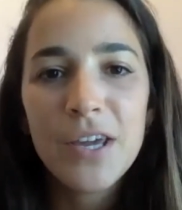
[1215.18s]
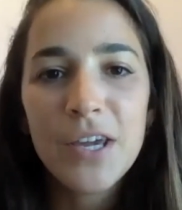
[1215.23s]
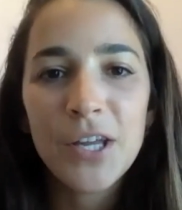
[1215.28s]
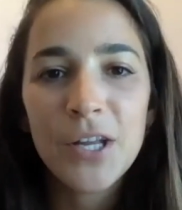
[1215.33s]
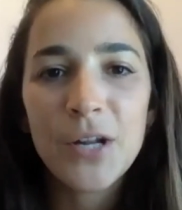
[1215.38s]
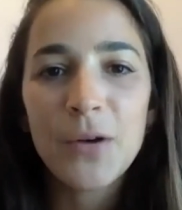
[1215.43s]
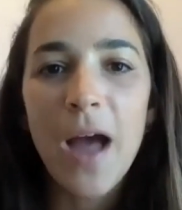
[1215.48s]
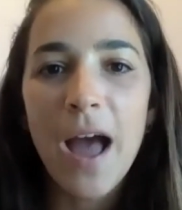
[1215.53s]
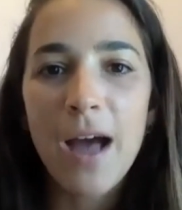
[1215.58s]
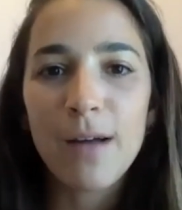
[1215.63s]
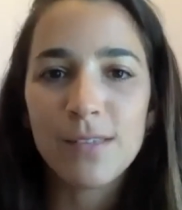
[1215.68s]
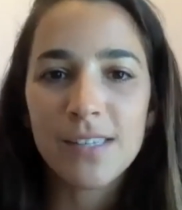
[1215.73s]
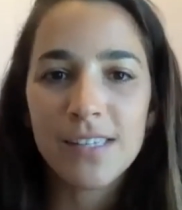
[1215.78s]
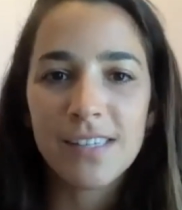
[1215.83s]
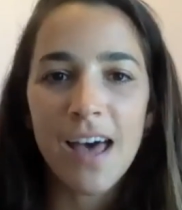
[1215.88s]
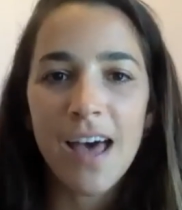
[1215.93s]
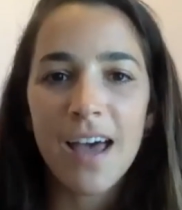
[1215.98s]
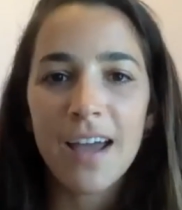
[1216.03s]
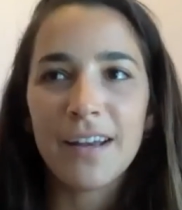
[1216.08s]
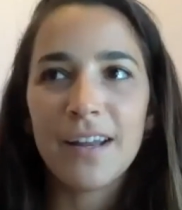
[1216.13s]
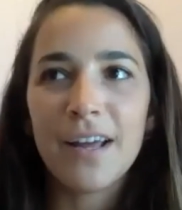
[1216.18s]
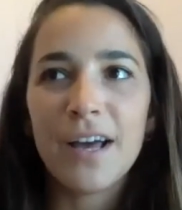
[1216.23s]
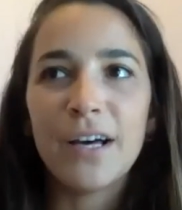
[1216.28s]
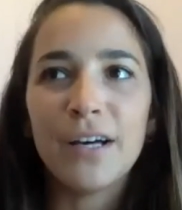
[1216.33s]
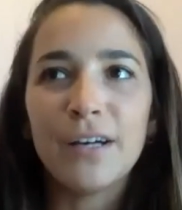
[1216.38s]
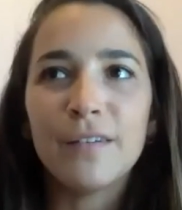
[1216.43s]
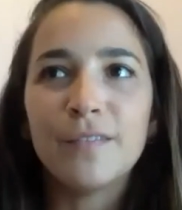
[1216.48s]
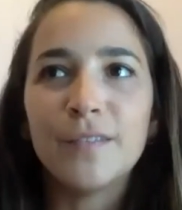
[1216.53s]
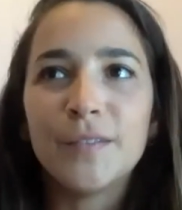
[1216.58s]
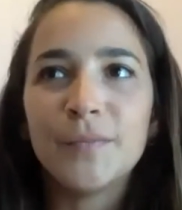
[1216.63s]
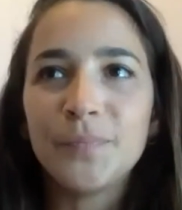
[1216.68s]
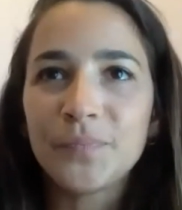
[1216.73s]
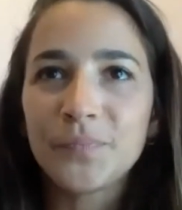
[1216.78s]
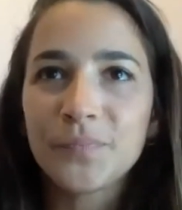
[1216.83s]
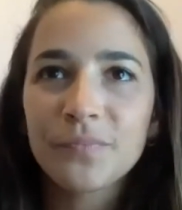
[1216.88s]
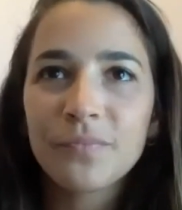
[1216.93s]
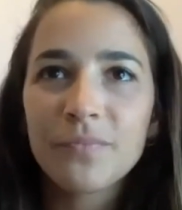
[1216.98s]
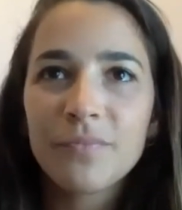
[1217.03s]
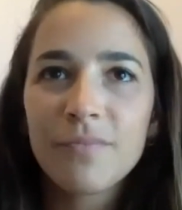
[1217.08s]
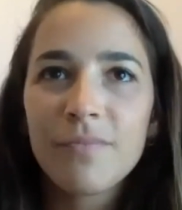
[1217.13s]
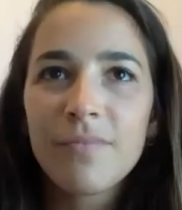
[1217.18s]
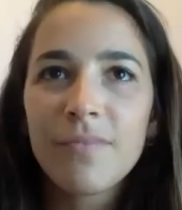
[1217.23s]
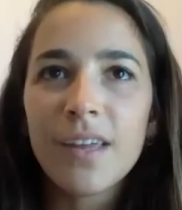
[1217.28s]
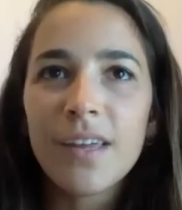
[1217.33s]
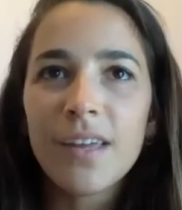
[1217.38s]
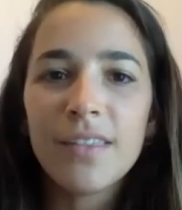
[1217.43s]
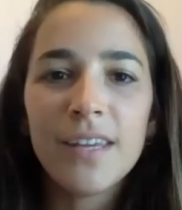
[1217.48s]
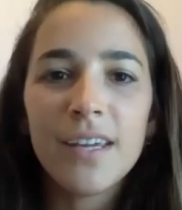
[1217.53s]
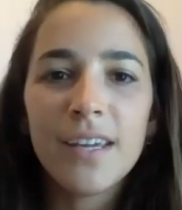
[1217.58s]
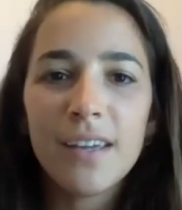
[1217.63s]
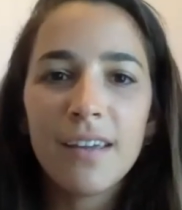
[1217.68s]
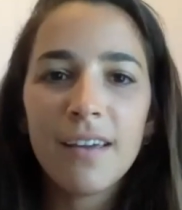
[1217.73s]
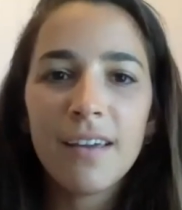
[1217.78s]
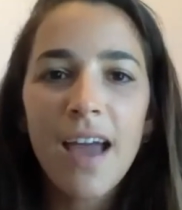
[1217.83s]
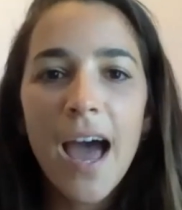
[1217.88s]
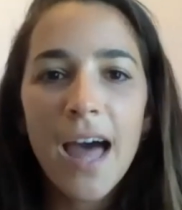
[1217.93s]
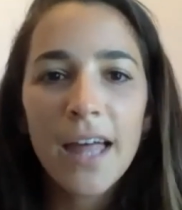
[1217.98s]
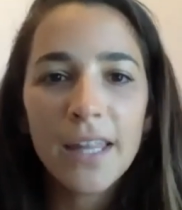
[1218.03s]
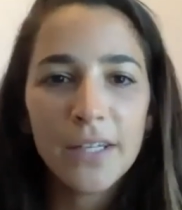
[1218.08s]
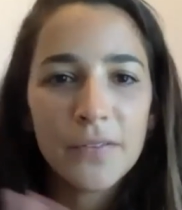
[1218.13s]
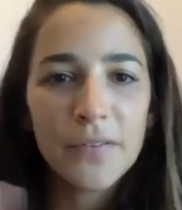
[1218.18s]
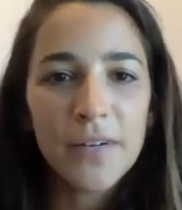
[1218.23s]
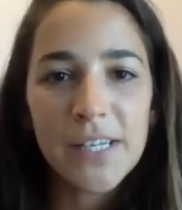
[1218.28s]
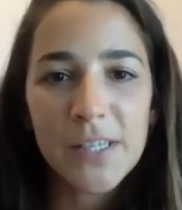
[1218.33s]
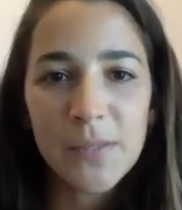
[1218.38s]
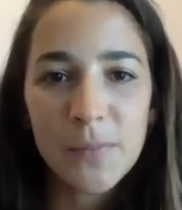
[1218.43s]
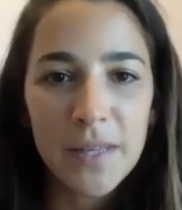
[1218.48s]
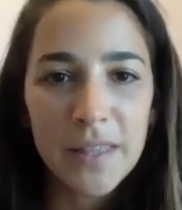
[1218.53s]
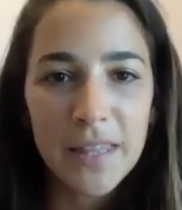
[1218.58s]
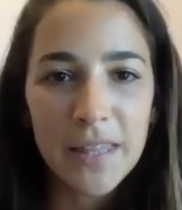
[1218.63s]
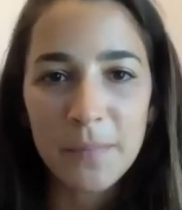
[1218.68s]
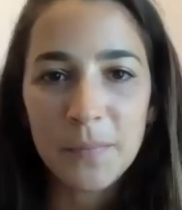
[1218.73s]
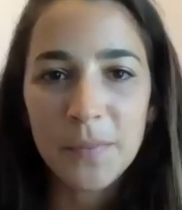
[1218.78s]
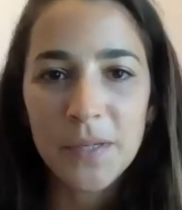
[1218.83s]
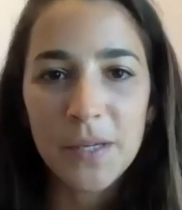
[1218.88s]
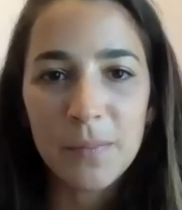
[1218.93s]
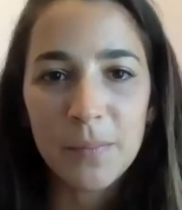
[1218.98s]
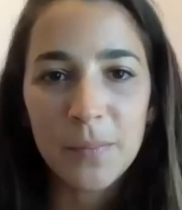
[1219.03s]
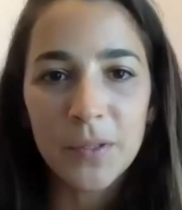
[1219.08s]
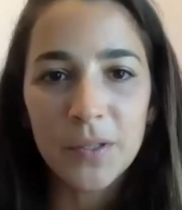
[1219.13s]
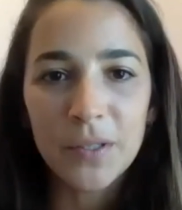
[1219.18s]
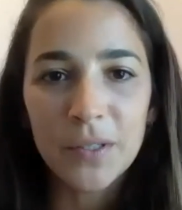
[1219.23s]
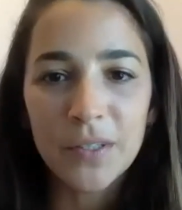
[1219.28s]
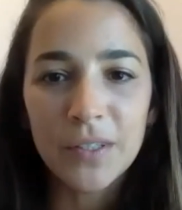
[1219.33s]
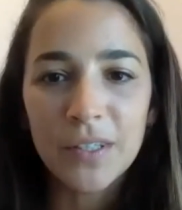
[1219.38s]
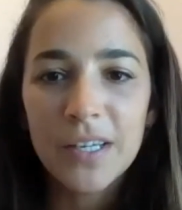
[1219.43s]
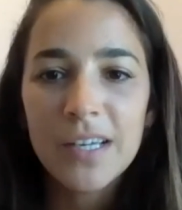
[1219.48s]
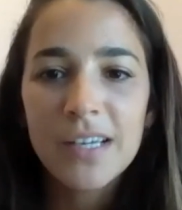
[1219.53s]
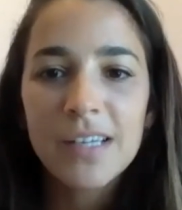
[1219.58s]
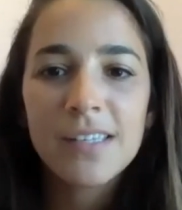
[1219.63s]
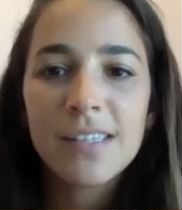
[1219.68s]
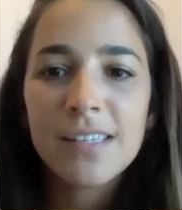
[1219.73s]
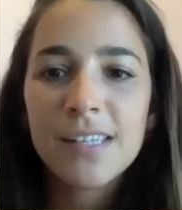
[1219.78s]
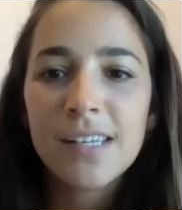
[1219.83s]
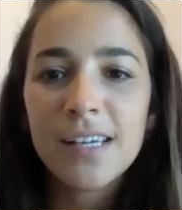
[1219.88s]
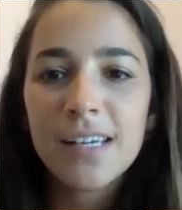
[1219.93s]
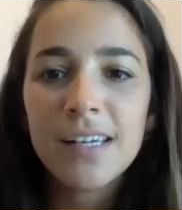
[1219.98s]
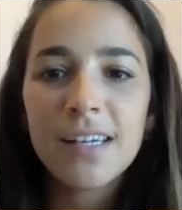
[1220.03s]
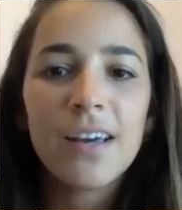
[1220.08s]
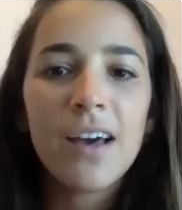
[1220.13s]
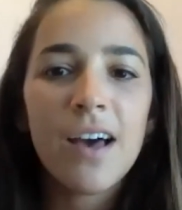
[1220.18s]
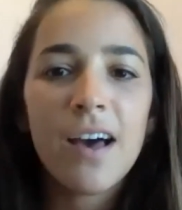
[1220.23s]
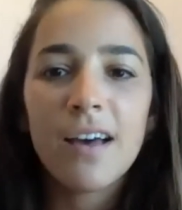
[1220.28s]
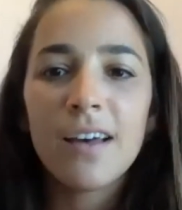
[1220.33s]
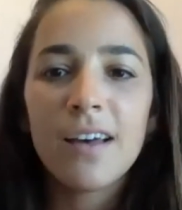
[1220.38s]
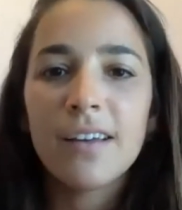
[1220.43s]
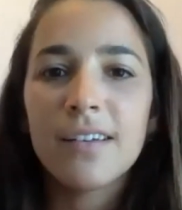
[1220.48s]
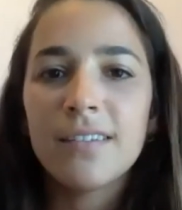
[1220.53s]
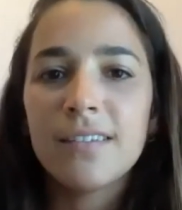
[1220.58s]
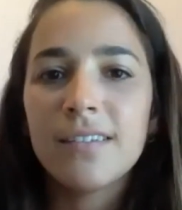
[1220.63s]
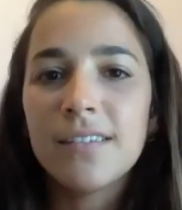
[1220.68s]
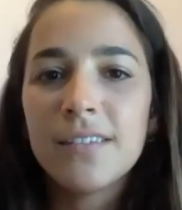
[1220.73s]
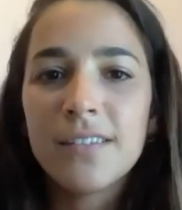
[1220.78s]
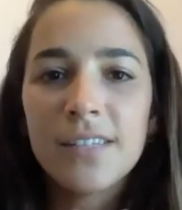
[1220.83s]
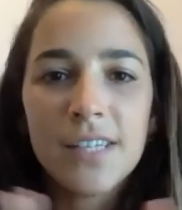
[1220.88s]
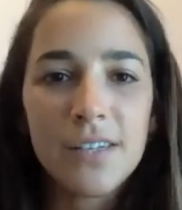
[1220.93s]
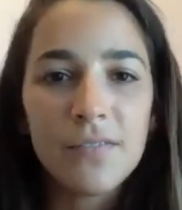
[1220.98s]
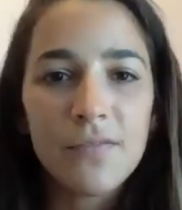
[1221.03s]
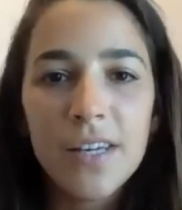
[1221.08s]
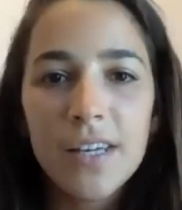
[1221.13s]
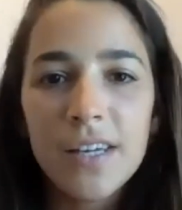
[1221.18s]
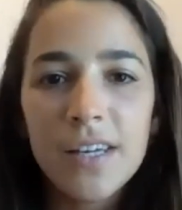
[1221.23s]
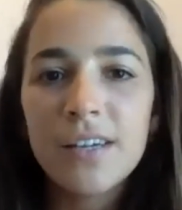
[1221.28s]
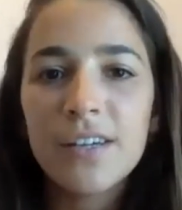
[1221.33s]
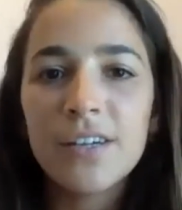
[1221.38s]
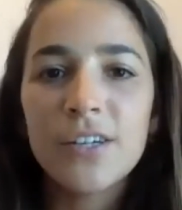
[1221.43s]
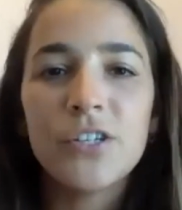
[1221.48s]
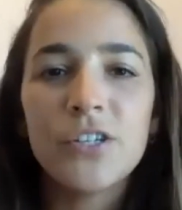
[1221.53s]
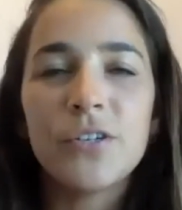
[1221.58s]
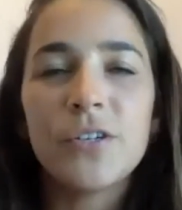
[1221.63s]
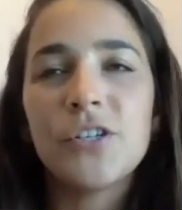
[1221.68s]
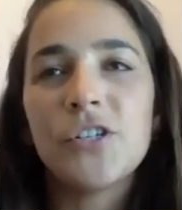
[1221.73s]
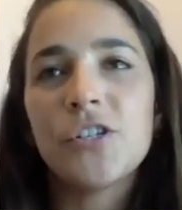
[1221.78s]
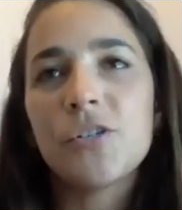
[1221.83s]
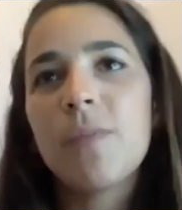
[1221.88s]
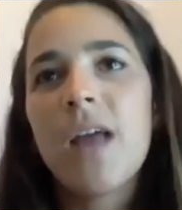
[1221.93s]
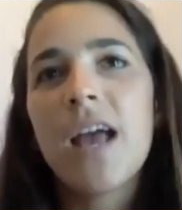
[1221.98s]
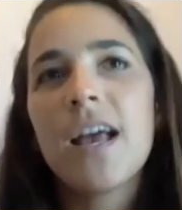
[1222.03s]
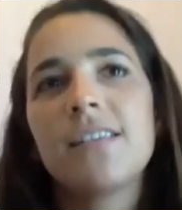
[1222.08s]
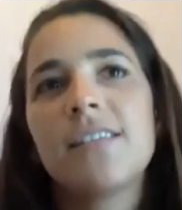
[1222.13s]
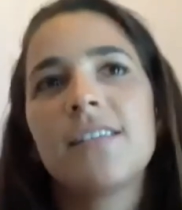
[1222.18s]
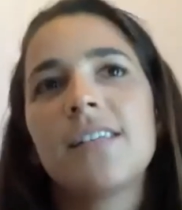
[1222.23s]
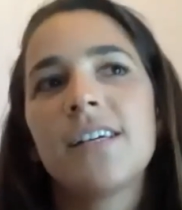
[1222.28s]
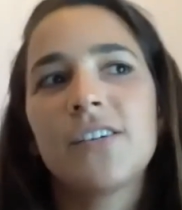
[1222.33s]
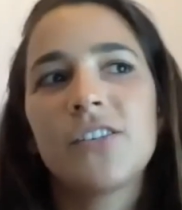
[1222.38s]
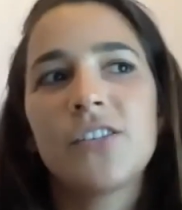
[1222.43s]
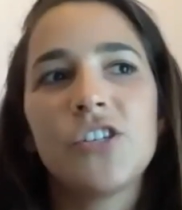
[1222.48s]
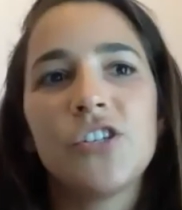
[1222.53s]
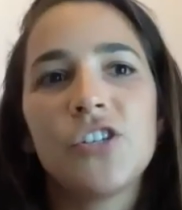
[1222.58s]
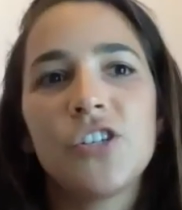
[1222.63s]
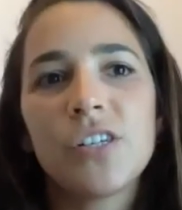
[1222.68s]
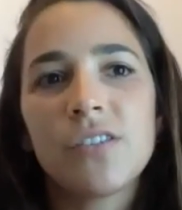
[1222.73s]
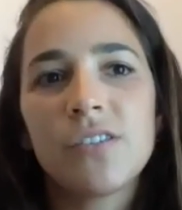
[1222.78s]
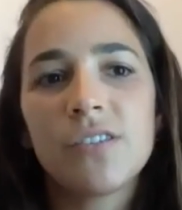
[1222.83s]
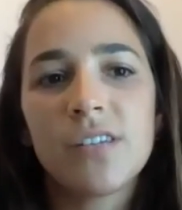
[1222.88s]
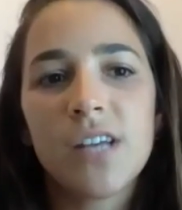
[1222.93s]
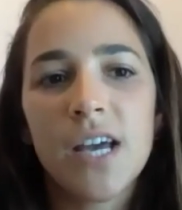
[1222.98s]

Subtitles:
outside of the Allie Raisman that people see on TV or doing gymnastics, and just